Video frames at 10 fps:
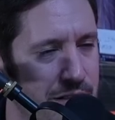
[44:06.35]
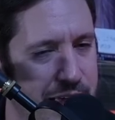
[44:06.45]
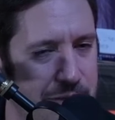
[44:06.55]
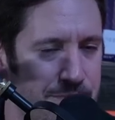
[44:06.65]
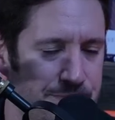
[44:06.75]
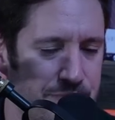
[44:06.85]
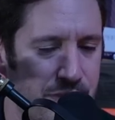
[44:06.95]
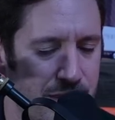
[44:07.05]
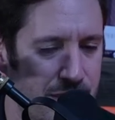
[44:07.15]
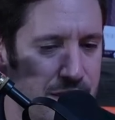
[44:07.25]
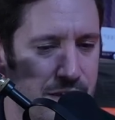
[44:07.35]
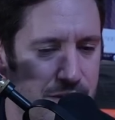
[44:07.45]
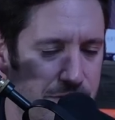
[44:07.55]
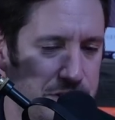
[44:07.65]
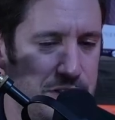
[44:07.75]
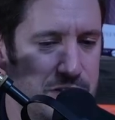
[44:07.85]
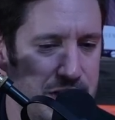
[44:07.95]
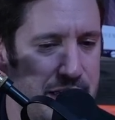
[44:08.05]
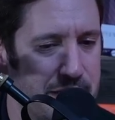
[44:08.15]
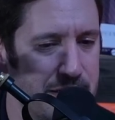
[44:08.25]
Like, for instance,
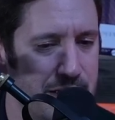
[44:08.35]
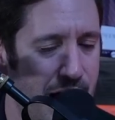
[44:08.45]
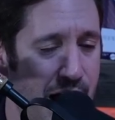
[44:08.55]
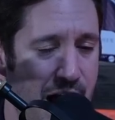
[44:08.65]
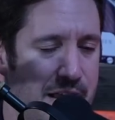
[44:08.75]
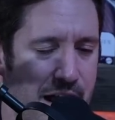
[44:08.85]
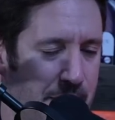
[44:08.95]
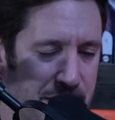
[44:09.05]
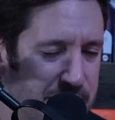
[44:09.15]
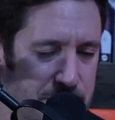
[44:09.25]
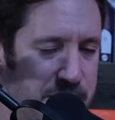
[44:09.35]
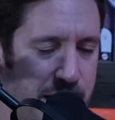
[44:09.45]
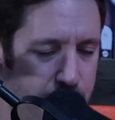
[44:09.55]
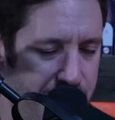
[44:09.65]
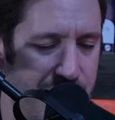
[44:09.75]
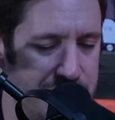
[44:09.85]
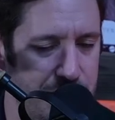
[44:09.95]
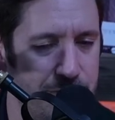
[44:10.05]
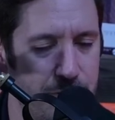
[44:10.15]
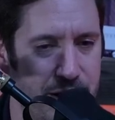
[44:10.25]
like I, I'm going to speak out of my ass
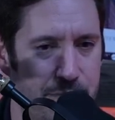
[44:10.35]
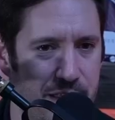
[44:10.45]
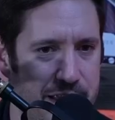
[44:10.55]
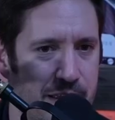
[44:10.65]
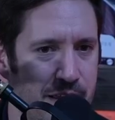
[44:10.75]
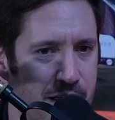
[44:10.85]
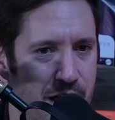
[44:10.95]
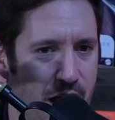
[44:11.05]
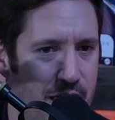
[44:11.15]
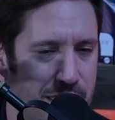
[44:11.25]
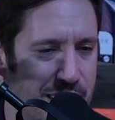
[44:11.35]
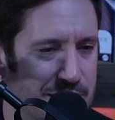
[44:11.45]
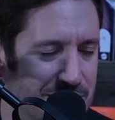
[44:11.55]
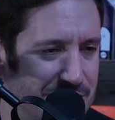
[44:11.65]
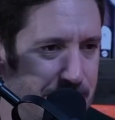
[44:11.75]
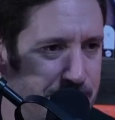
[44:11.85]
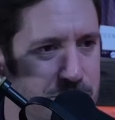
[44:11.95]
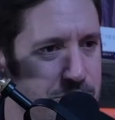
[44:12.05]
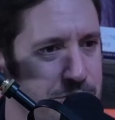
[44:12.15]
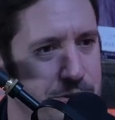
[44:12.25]
here for a minute, but like a thing steeped in
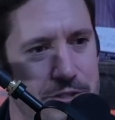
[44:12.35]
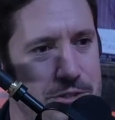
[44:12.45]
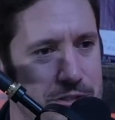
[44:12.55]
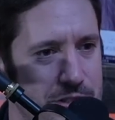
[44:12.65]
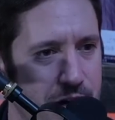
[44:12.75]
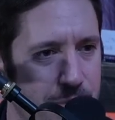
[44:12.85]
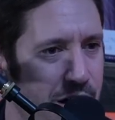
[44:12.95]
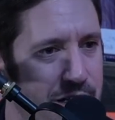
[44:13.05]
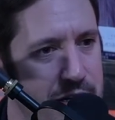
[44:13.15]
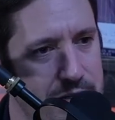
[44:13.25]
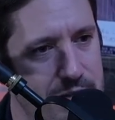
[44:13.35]
Jewish tradition is Kabbalah.